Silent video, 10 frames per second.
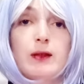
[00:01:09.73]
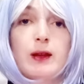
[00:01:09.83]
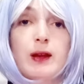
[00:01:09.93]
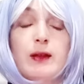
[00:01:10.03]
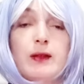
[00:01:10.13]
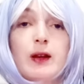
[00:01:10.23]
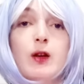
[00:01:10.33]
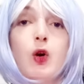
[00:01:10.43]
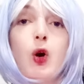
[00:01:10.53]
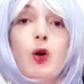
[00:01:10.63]
And they're
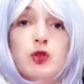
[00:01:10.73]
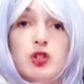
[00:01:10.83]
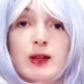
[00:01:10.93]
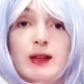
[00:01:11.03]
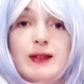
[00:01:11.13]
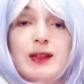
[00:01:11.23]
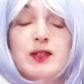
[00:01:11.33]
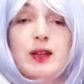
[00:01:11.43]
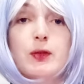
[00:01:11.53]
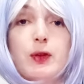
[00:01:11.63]
constantly
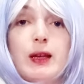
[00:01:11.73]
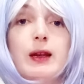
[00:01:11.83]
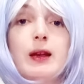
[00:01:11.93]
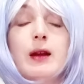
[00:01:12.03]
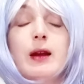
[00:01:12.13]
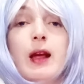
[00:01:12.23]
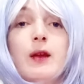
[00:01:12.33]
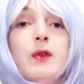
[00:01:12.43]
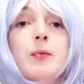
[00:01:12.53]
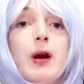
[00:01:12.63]
disagreeing and
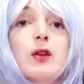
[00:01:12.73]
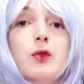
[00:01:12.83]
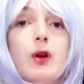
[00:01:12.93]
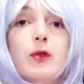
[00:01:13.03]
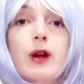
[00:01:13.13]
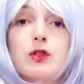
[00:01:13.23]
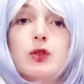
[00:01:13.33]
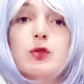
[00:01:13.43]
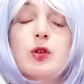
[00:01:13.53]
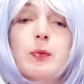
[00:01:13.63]
having
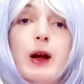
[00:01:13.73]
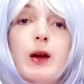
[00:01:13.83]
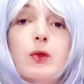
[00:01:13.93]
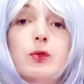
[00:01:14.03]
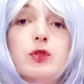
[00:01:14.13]
microaggressions about